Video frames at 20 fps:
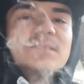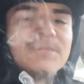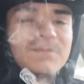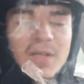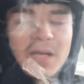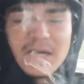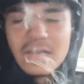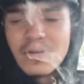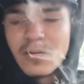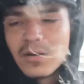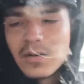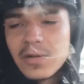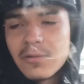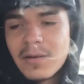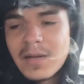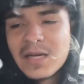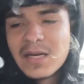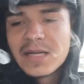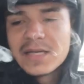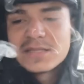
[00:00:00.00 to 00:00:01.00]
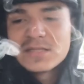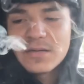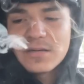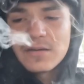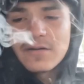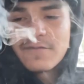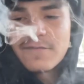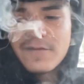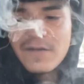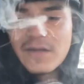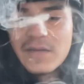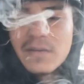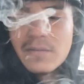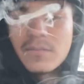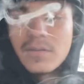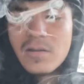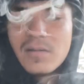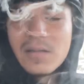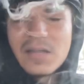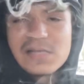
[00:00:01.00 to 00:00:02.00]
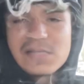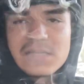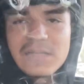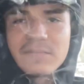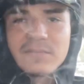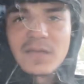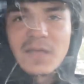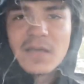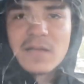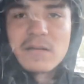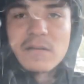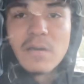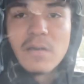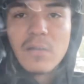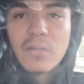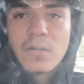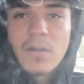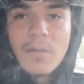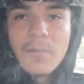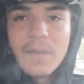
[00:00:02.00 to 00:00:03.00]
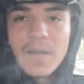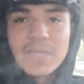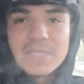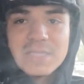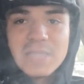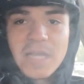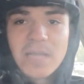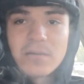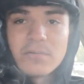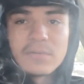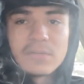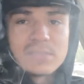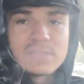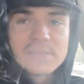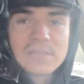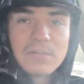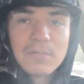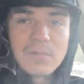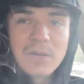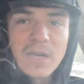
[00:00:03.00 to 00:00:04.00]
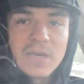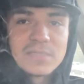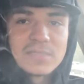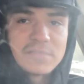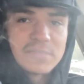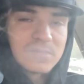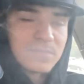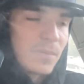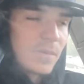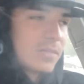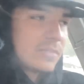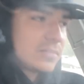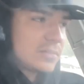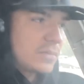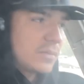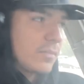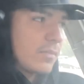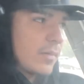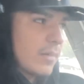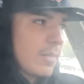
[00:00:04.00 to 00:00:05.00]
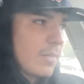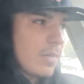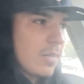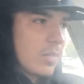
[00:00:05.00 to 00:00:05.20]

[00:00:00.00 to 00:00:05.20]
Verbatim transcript: And the only way niggas are gonna find it, bro, is if they look on my channel to see what I just posted, bro.